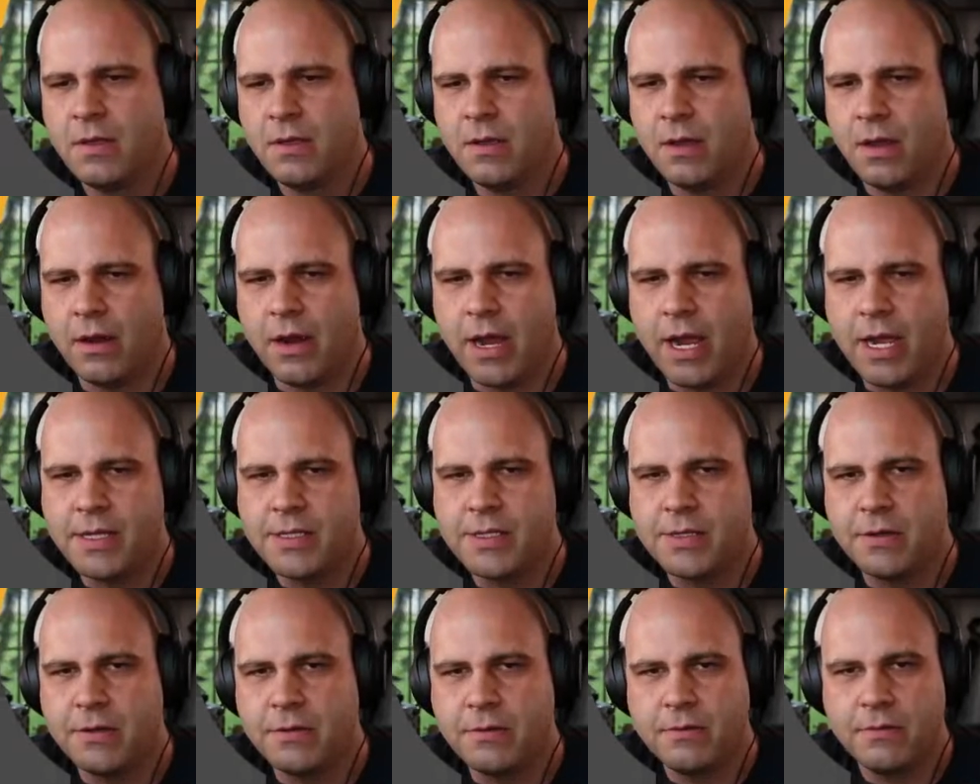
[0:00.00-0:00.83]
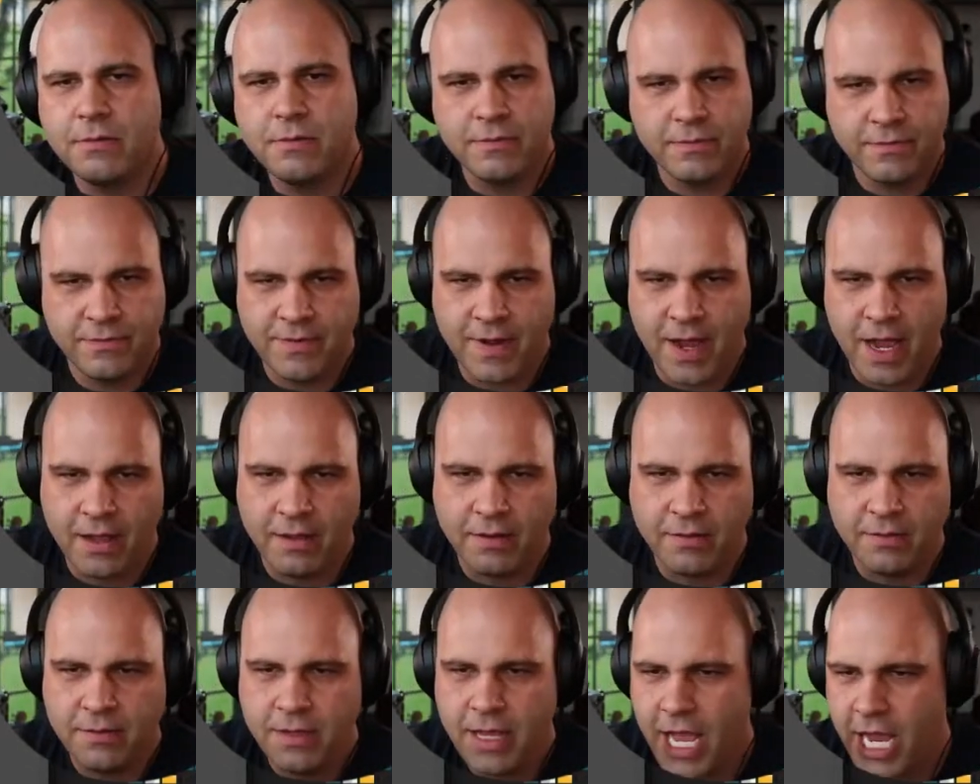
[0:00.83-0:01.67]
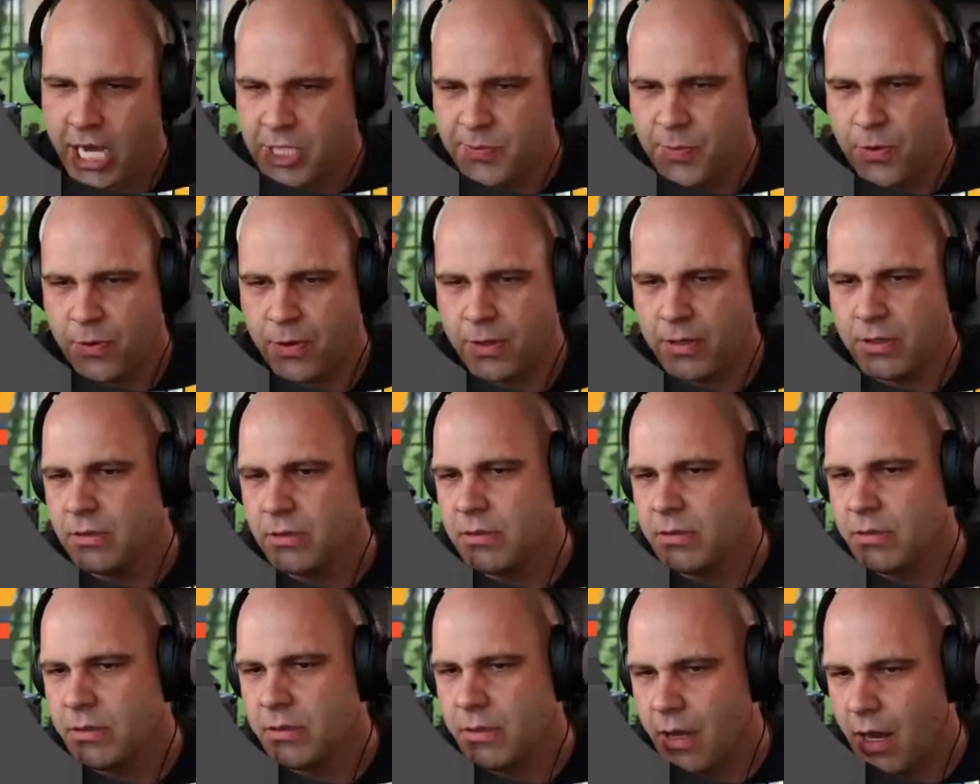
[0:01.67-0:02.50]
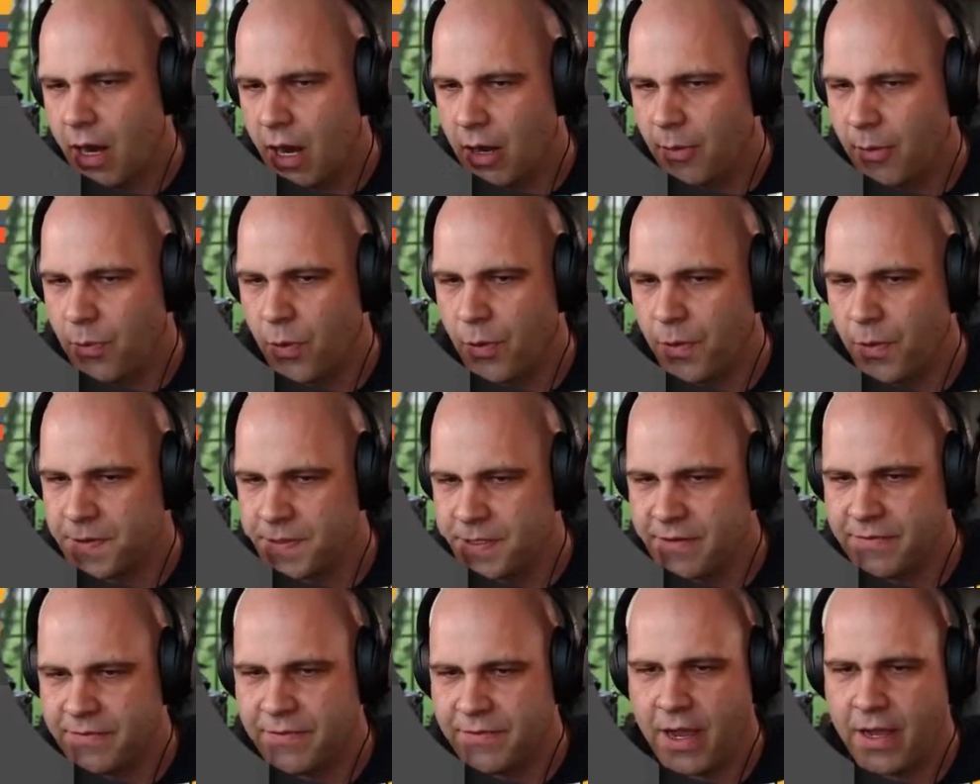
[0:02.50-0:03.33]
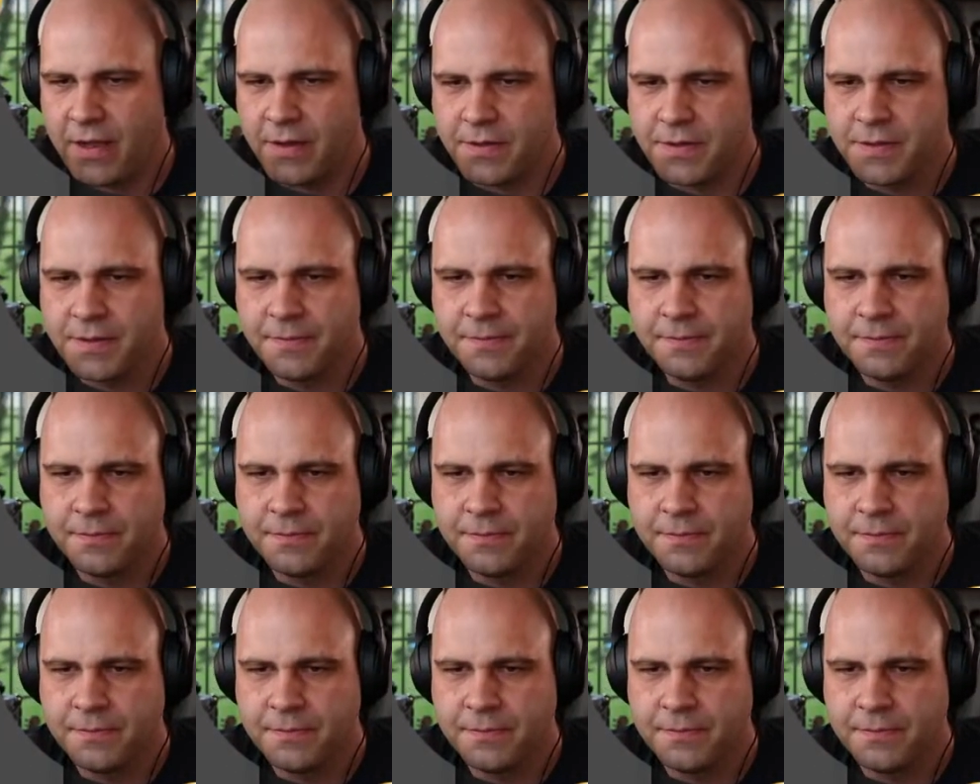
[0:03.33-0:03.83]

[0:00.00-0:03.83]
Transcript: All right, so File, Export, Artboards to Files.